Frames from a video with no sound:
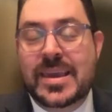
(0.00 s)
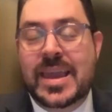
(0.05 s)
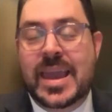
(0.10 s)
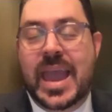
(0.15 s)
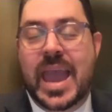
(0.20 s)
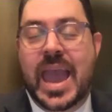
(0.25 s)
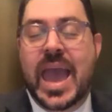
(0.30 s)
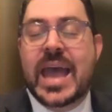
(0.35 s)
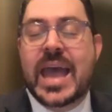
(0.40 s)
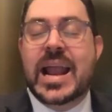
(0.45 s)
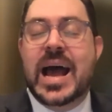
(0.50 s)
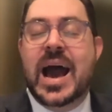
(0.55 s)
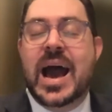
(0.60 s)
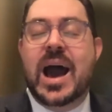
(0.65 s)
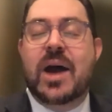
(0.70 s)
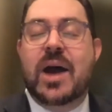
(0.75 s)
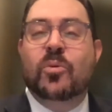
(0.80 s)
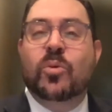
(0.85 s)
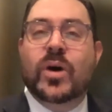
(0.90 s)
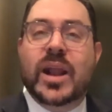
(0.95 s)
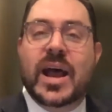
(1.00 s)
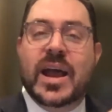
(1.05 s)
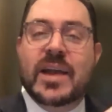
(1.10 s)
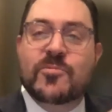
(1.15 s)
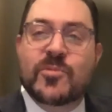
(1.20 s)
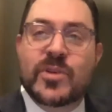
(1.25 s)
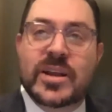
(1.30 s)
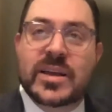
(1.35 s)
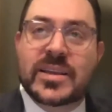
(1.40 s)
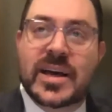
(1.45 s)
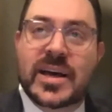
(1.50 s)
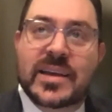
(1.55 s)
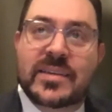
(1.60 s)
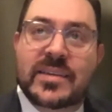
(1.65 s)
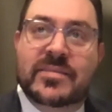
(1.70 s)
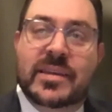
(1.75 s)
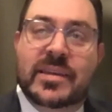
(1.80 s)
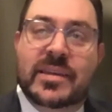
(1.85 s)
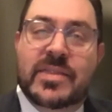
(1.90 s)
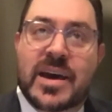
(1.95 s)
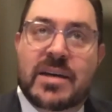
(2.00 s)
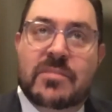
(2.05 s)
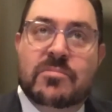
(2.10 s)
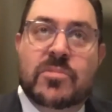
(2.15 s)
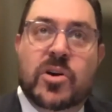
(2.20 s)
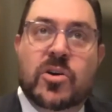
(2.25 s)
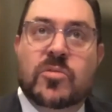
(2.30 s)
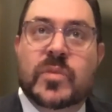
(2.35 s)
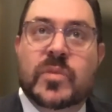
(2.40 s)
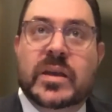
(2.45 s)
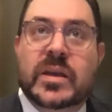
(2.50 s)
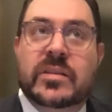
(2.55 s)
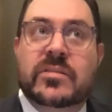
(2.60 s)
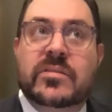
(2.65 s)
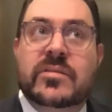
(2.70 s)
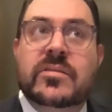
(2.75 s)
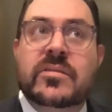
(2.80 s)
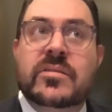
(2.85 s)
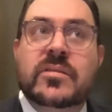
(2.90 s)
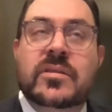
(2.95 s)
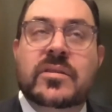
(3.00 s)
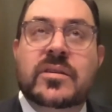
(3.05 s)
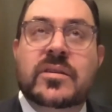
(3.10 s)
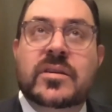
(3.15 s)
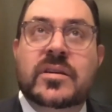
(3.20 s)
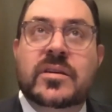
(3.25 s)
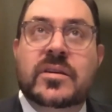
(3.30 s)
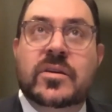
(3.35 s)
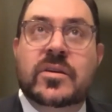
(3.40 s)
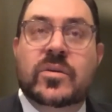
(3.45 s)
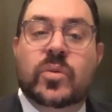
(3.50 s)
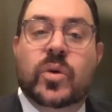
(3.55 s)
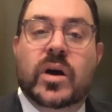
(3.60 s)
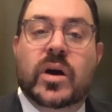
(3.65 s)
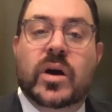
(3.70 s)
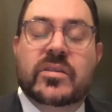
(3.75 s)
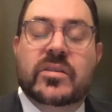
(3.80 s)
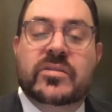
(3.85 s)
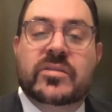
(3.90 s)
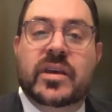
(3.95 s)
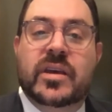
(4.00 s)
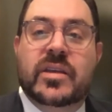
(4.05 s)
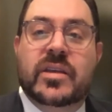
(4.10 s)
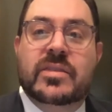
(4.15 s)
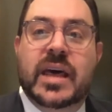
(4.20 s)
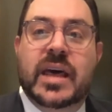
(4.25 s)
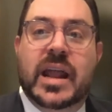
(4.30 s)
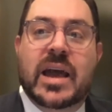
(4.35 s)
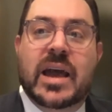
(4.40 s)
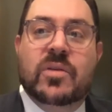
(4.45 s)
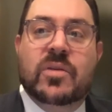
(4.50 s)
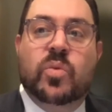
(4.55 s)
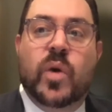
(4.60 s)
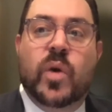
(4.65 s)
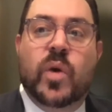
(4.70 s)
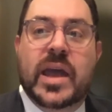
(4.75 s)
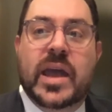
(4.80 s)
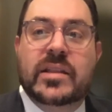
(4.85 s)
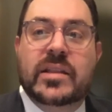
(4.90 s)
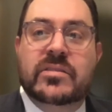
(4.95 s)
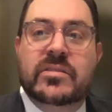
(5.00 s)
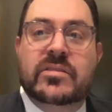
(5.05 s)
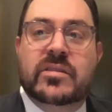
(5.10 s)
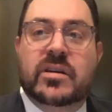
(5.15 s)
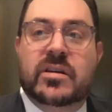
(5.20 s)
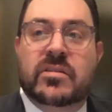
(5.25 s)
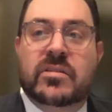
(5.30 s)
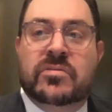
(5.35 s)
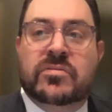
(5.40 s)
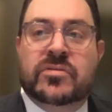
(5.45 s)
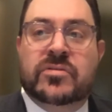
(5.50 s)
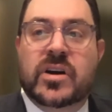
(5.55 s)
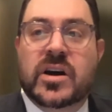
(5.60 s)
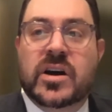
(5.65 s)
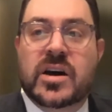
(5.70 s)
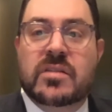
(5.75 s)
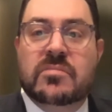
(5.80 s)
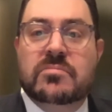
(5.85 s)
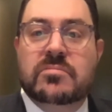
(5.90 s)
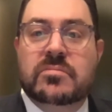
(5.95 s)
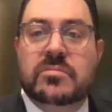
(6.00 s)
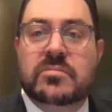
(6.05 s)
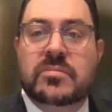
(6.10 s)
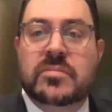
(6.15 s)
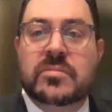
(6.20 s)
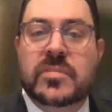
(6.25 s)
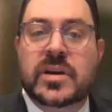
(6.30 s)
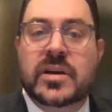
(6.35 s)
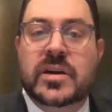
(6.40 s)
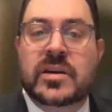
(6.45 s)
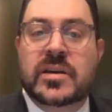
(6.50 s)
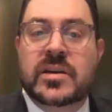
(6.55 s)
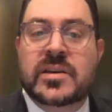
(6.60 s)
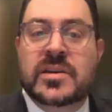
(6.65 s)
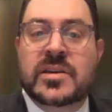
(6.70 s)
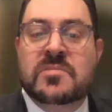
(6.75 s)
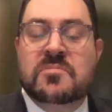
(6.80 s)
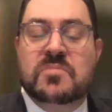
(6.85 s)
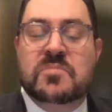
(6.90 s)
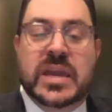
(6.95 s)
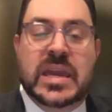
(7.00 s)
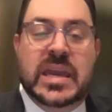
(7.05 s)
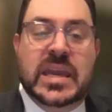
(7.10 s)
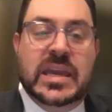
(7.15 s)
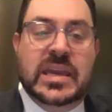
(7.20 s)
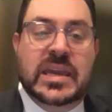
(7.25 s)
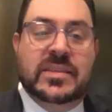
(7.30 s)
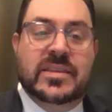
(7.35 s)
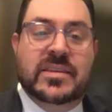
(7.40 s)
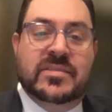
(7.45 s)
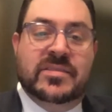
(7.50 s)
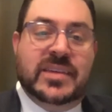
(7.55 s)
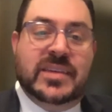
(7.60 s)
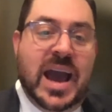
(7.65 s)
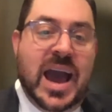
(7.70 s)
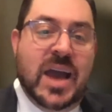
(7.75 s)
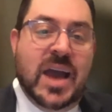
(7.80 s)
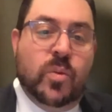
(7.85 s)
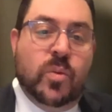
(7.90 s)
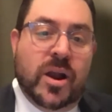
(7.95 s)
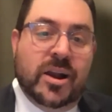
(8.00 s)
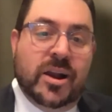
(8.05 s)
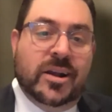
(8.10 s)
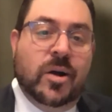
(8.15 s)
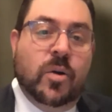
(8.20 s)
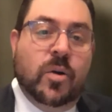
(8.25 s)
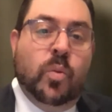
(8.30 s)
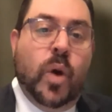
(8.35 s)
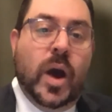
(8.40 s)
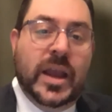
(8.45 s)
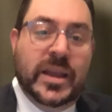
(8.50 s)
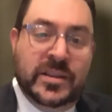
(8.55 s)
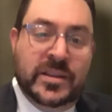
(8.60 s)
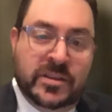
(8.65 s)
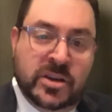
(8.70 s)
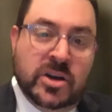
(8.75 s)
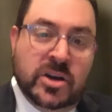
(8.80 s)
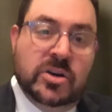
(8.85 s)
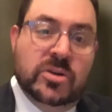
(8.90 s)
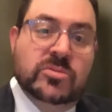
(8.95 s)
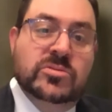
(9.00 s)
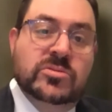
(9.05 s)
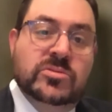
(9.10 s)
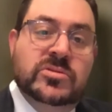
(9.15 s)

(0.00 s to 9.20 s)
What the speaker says: And what I realized in that moment was that I went from being this guy wearing a white coat